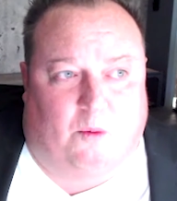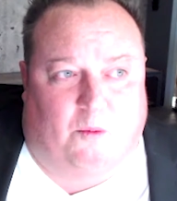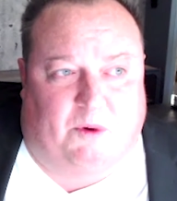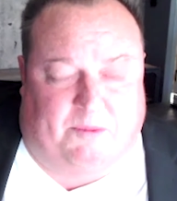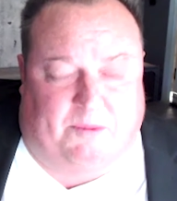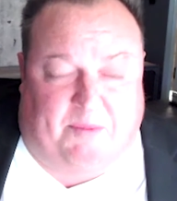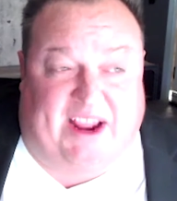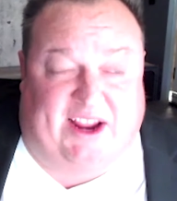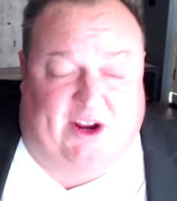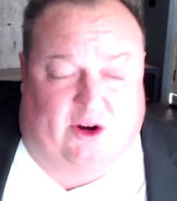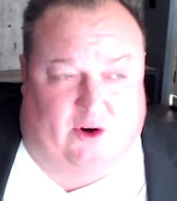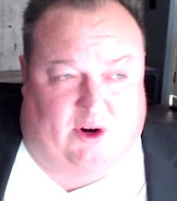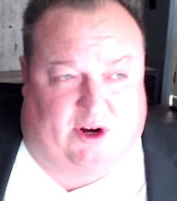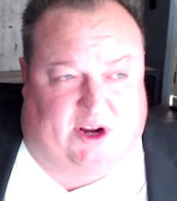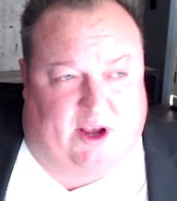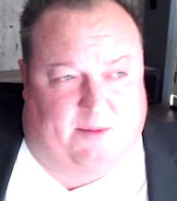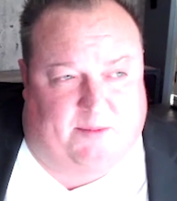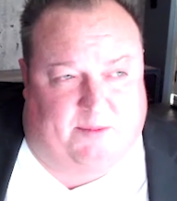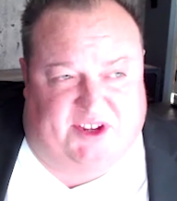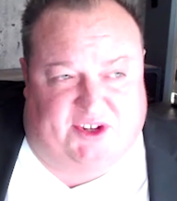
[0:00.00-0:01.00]
we pay your
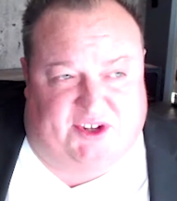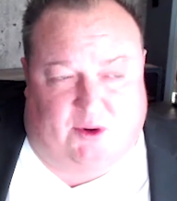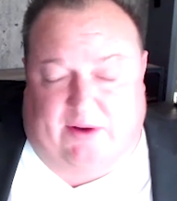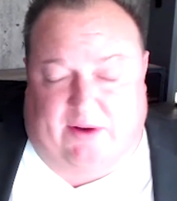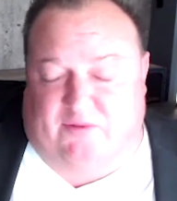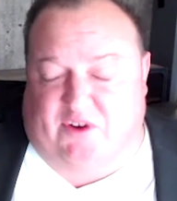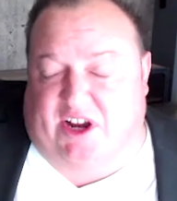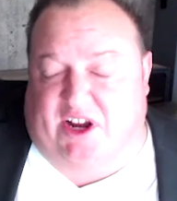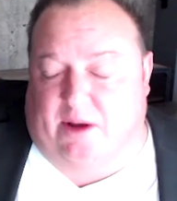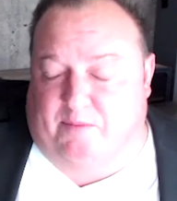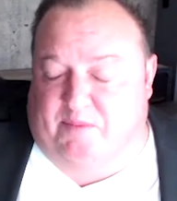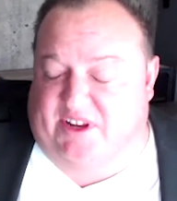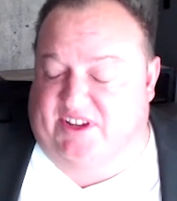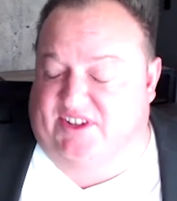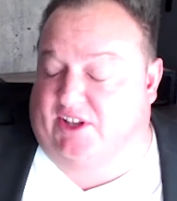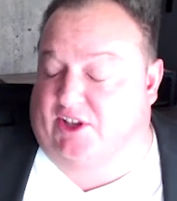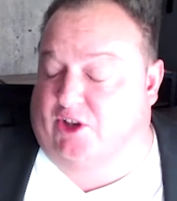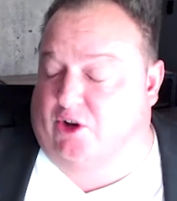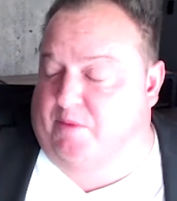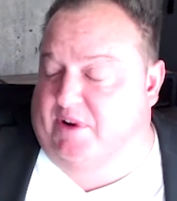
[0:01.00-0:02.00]
company. So every company
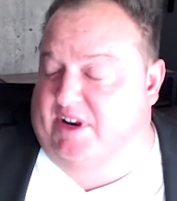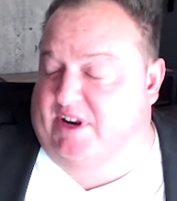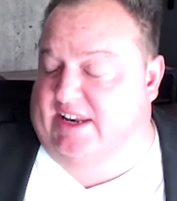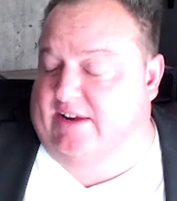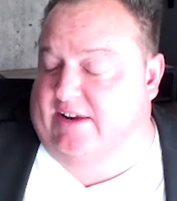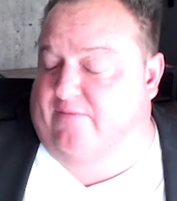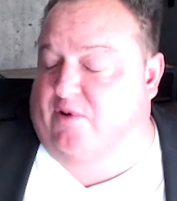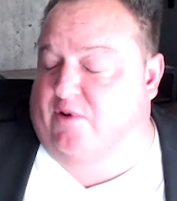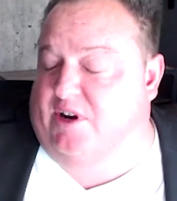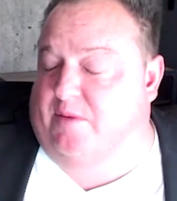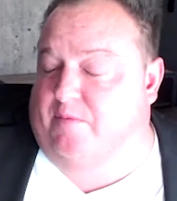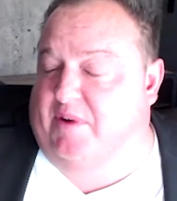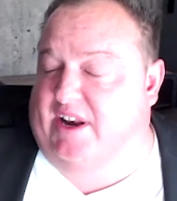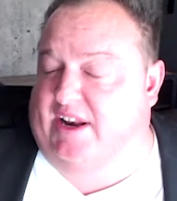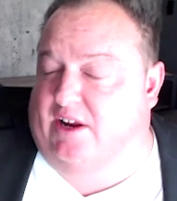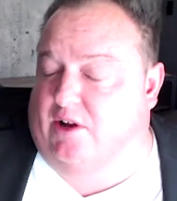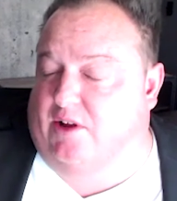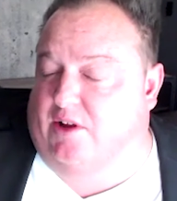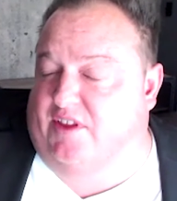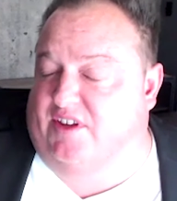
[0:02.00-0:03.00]
is a little bit different
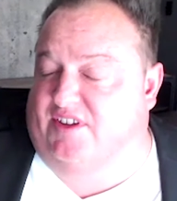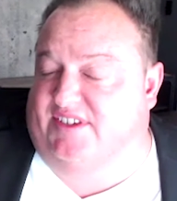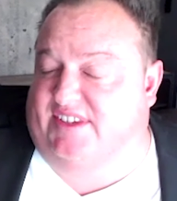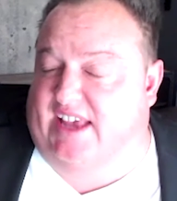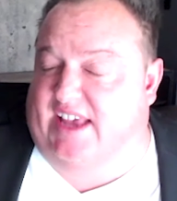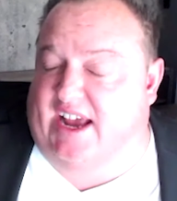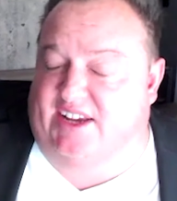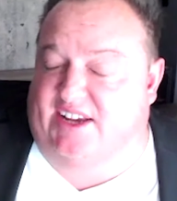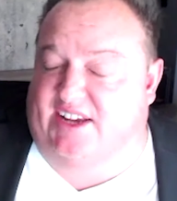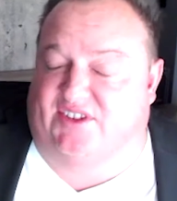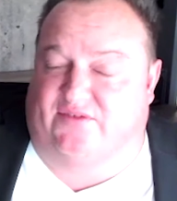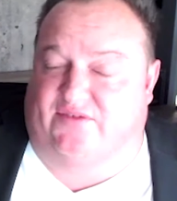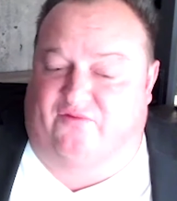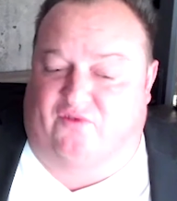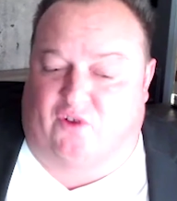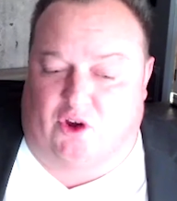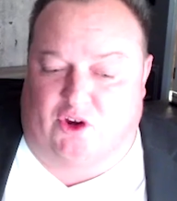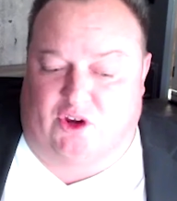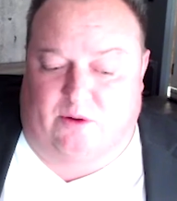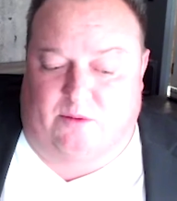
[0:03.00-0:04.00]
depending on the size and
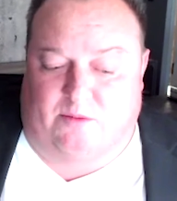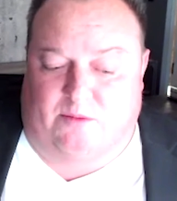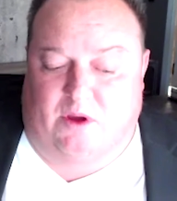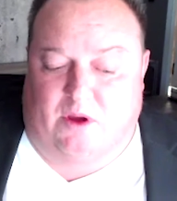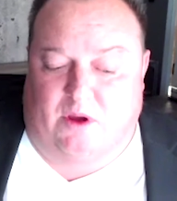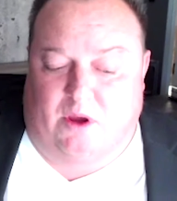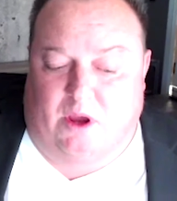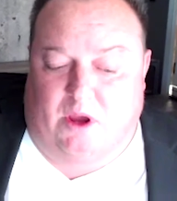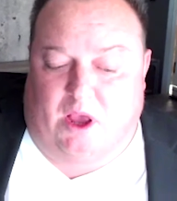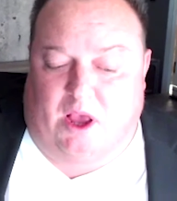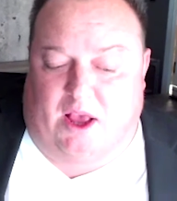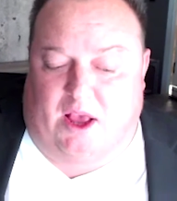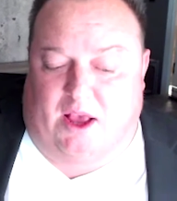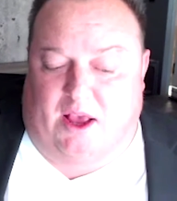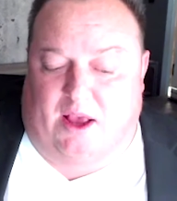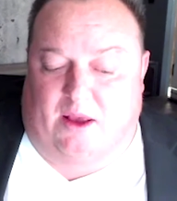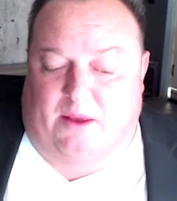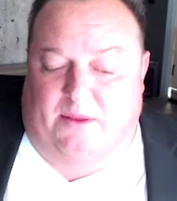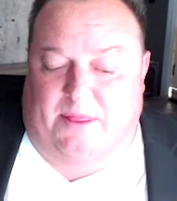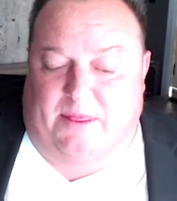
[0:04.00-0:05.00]
volume,
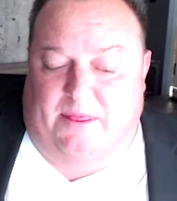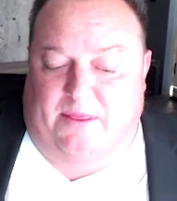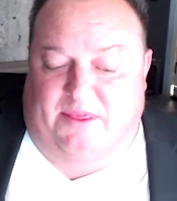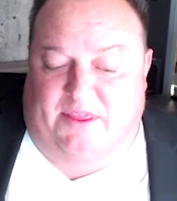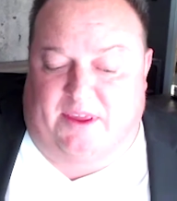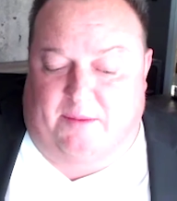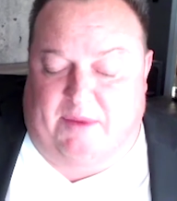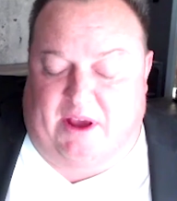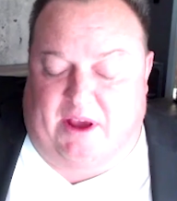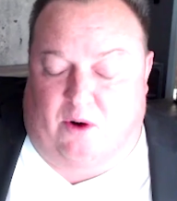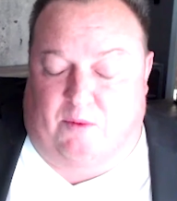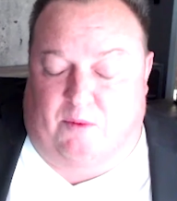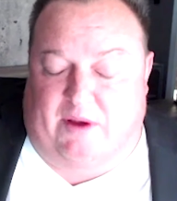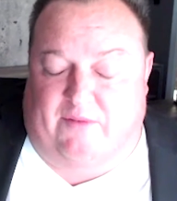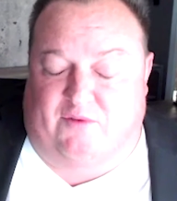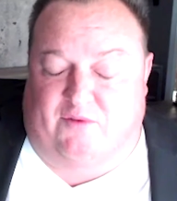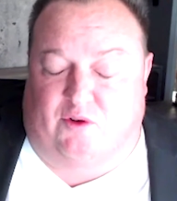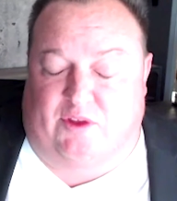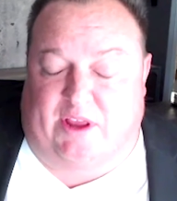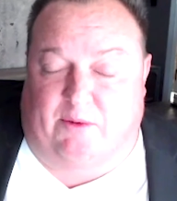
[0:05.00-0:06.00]
the amount of
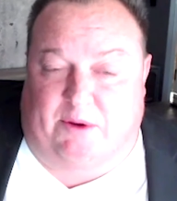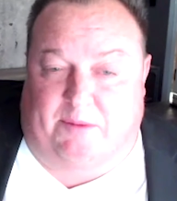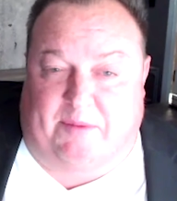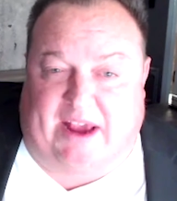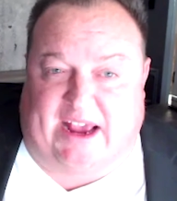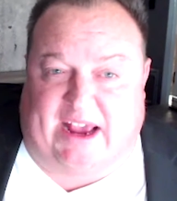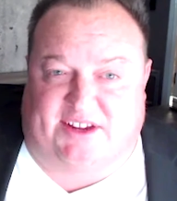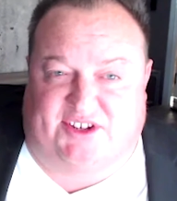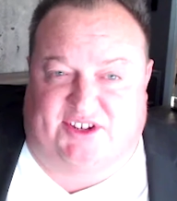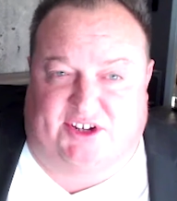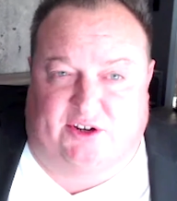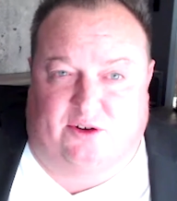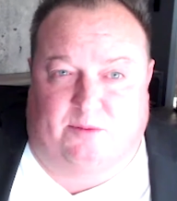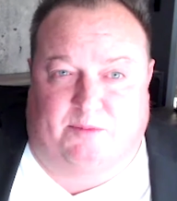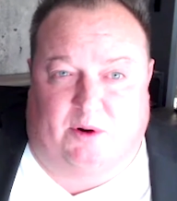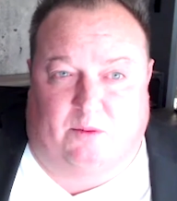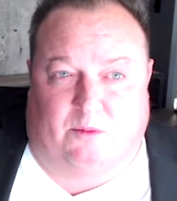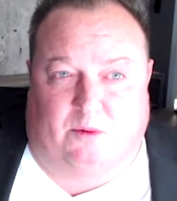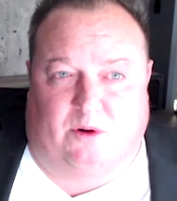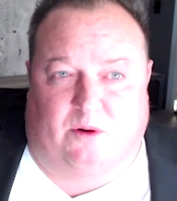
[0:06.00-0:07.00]
revenue that we pass to you.
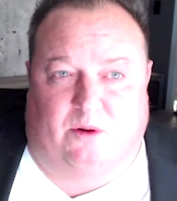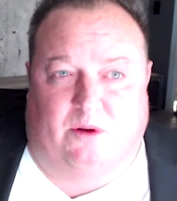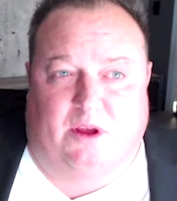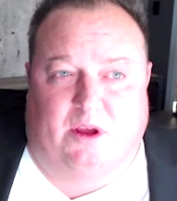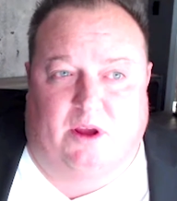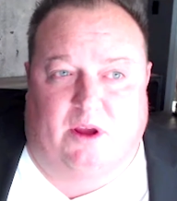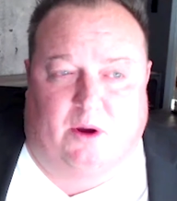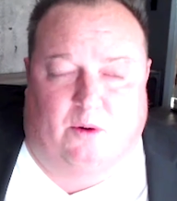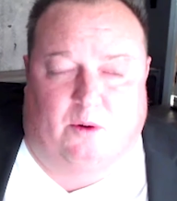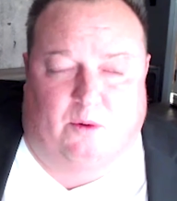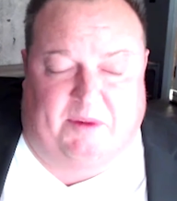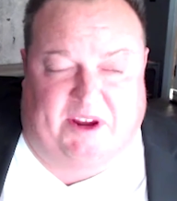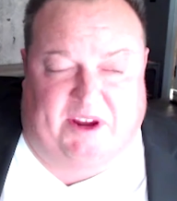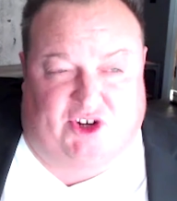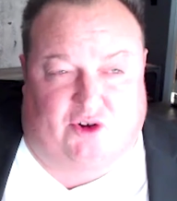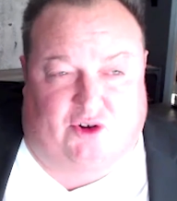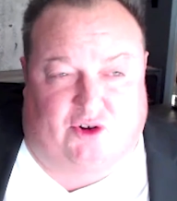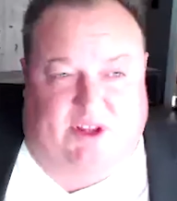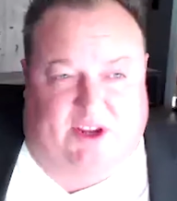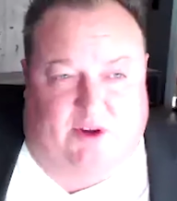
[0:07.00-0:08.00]
But we'll make
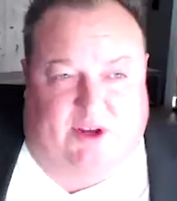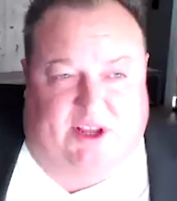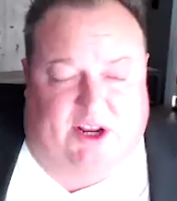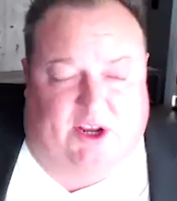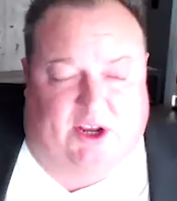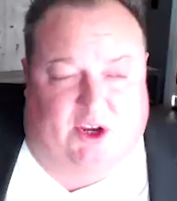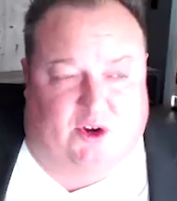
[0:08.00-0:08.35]
sure that you get a